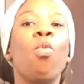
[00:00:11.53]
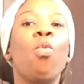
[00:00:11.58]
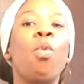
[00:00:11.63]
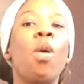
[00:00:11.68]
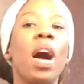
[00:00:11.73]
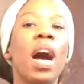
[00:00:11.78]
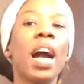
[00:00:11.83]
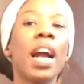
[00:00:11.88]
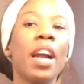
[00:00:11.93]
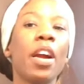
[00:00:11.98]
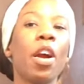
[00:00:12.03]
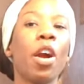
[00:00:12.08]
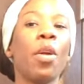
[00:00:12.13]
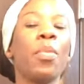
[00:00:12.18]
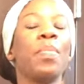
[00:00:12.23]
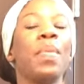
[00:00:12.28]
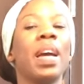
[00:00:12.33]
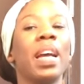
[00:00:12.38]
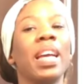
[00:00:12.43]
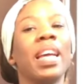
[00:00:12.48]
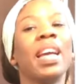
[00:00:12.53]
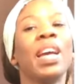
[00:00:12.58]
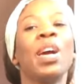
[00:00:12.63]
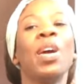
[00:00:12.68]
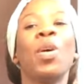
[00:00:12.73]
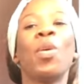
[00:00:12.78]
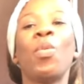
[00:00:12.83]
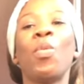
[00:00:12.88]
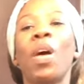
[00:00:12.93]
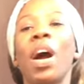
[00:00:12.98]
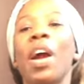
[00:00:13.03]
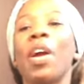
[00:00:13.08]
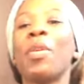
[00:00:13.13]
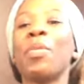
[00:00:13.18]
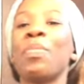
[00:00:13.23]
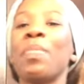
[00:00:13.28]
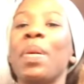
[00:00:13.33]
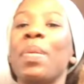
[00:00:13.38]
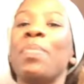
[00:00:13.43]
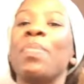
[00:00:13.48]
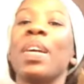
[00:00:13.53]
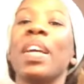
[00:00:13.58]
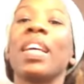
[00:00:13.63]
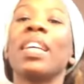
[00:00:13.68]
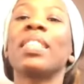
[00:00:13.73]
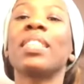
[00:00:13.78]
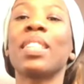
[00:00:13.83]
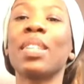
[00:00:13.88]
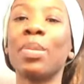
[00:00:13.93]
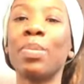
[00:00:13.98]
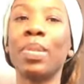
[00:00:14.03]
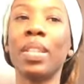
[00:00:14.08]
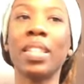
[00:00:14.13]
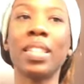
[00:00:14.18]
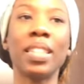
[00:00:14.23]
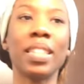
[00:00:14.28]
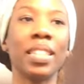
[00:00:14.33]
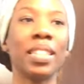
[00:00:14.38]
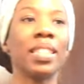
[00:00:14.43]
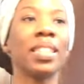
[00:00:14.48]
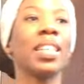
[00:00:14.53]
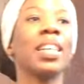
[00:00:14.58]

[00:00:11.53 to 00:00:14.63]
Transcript: why are my, why are my pants up like this?